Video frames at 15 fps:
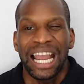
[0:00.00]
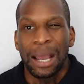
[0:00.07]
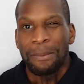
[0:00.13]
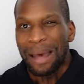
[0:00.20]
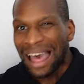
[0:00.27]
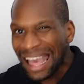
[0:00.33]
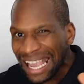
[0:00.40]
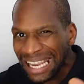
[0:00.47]

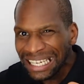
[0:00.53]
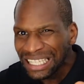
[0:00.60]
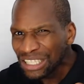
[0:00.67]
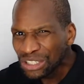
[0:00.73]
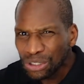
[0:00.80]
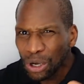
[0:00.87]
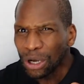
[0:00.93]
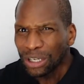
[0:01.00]
pain is
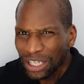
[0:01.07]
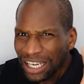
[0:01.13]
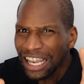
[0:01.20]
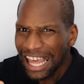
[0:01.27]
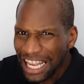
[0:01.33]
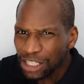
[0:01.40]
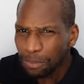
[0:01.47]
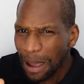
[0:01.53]
not,
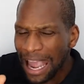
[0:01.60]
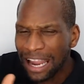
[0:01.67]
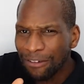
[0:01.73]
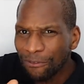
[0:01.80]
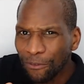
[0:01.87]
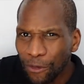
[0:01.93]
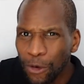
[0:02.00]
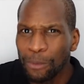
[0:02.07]
it's
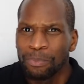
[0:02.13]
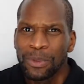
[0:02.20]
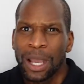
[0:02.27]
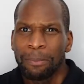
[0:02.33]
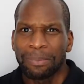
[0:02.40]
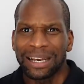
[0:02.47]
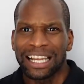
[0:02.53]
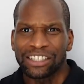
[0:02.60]
painful,
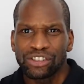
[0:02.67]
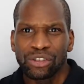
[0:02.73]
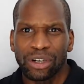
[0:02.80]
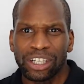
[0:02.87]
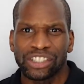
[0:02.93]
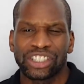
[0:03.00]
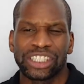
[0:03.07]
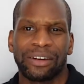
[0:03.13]
but that's not
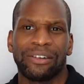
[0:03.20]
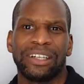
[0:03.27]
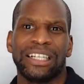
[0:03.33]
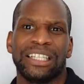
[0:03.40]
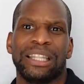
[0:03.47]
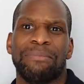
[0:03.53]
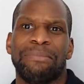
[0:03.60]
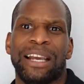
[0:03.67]
necessarily
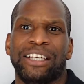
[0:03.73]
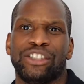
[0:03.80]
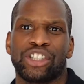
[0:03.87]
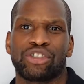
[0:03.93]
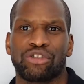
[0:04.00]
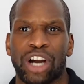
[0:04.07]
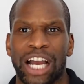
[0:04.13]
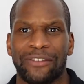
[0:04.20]
the major
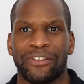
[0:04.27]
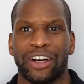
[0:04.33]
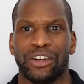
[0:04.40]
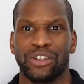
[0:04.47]
driver.